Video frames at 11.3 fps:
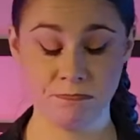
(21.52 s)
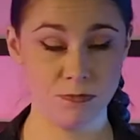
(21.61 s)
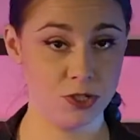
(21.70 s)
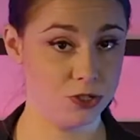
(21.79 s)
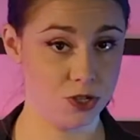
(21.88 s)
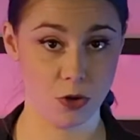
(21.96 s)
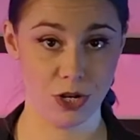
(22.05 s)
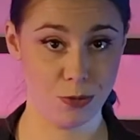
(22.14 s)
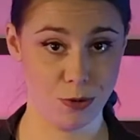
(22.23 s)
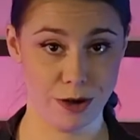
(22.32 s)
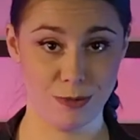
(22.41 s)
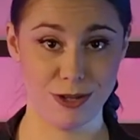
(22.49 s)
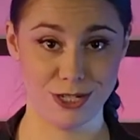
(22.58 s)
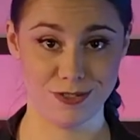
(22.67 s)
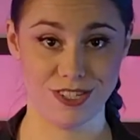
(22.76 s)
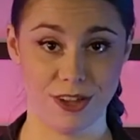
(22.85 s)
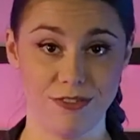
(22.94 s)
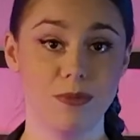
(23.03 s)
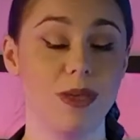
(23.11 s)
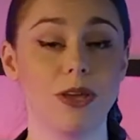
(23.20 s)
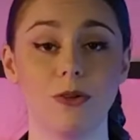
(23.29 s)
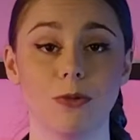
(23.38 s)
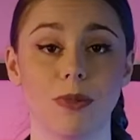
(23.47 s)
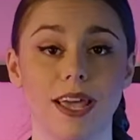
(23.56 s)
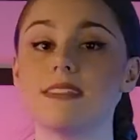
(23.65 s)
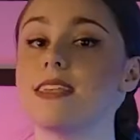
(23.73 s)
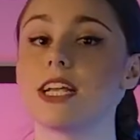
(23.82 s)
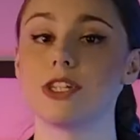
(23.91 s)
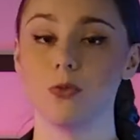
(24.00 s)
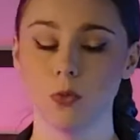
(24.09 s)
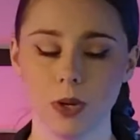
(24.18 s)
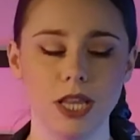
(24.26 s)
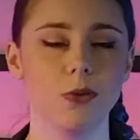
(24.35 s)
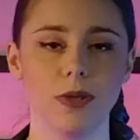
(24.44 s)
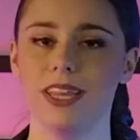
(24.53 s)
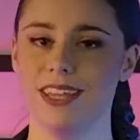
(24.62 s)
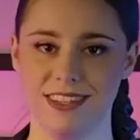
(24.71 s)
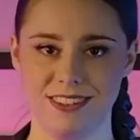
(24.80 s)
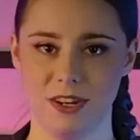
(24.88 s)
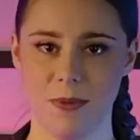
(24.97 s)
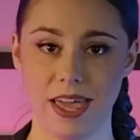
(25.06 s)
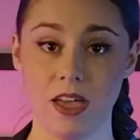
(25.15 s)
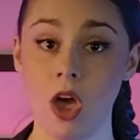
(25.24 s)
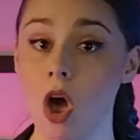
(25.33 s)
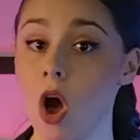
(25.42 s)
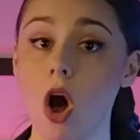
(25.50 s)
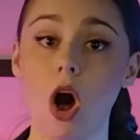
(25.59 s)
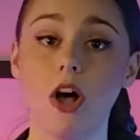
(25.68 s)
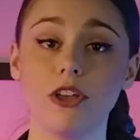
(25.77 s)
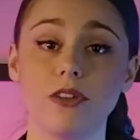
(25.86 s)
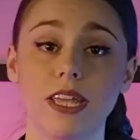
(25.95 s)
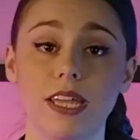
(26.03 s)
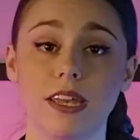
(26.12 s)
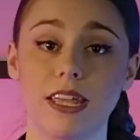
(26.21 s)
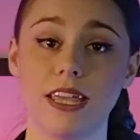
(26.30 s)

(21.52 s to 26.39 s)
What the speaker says: you don't need to burn a bunch of stuff to make Oobleck. It's actually really, really easy to make. All you need